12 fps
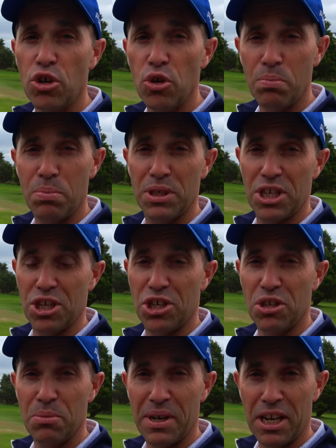good
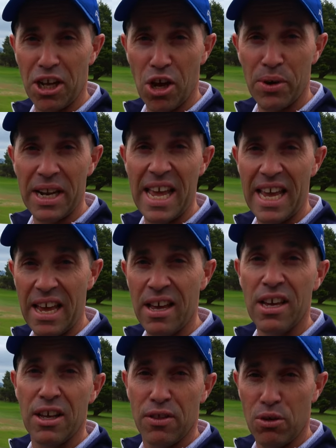position to be able to go and hit
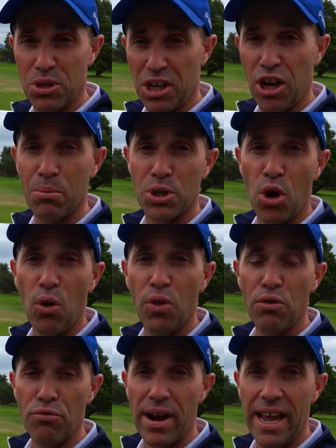those clubs
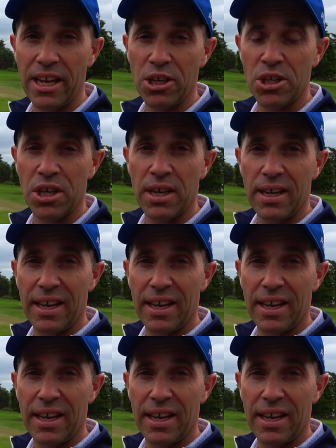on the range.